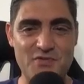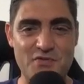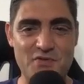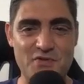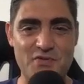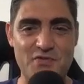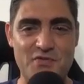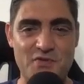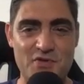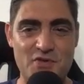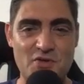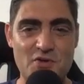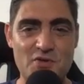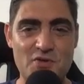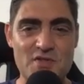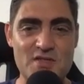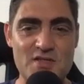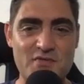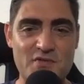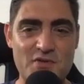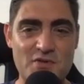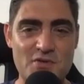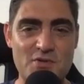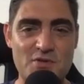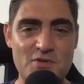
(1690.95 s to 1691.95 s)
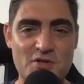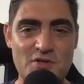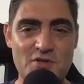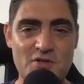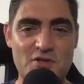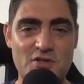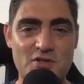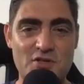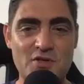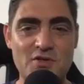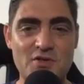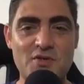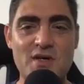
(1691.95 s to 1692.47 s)
For those of you who don't
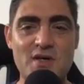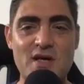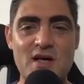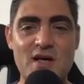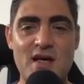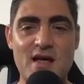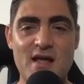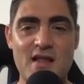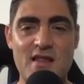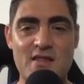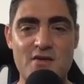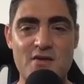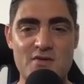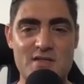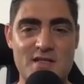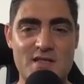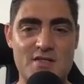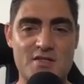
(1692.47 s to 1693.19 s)
know, there was